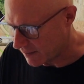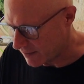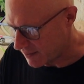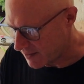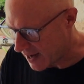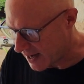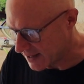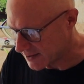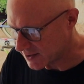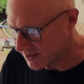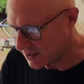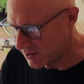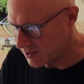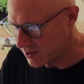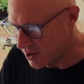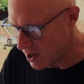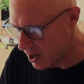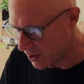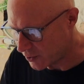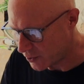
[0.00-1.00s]
that's
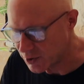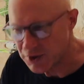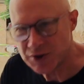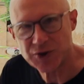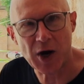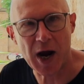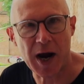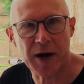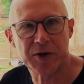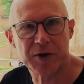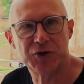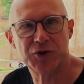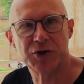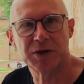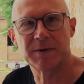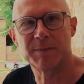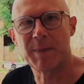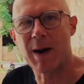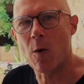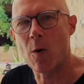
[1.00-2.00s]
another
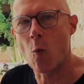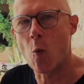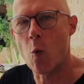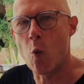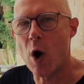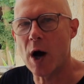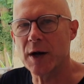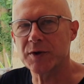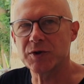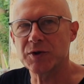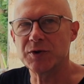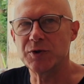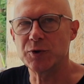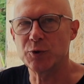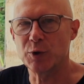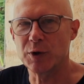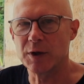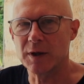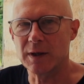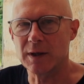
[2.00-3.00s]
strategy about what to
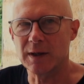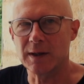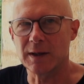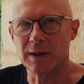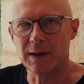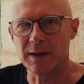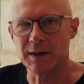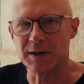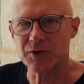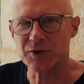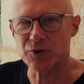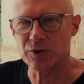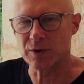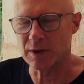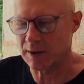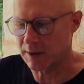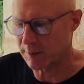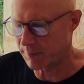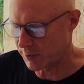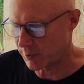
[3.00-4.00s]
do
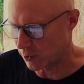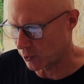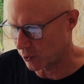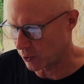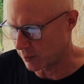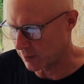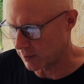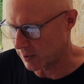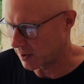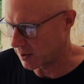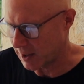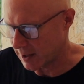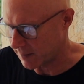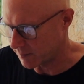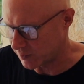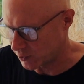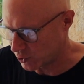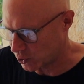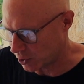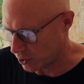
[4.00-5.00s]
in a
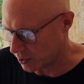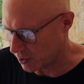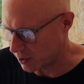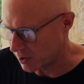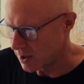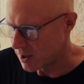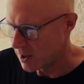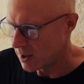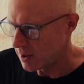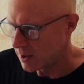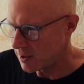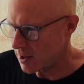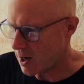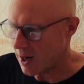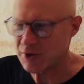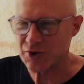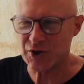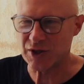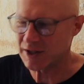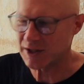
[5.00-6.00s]
journal.
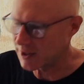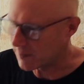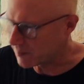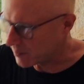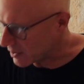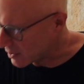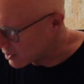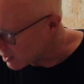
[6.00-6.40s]
Not just simply